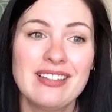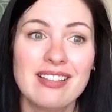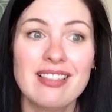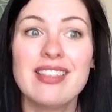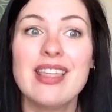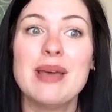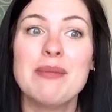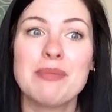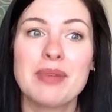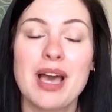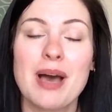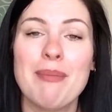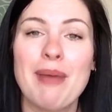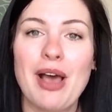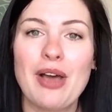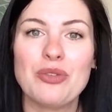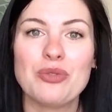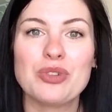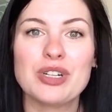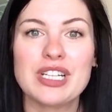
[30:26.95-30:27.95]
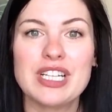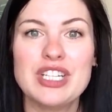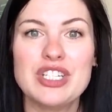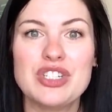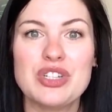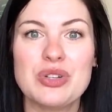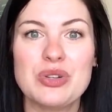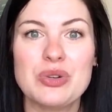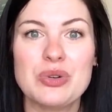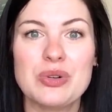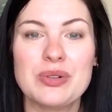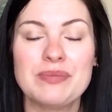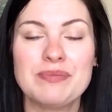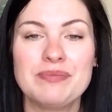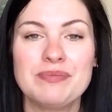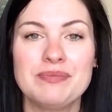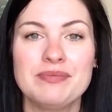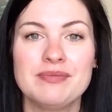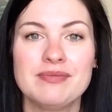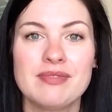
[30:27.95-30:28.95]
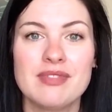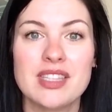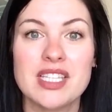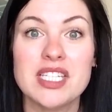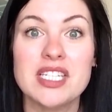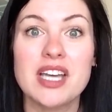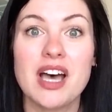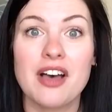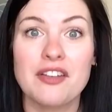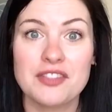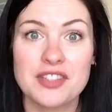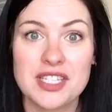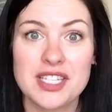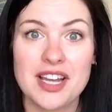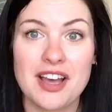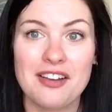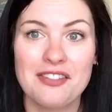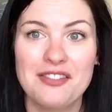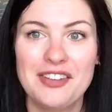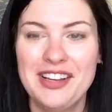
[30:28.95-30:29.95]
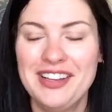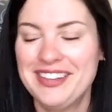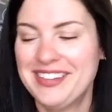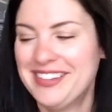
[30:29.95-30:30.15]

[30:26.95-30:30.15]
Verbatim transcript: them come out and really do the tough stuff.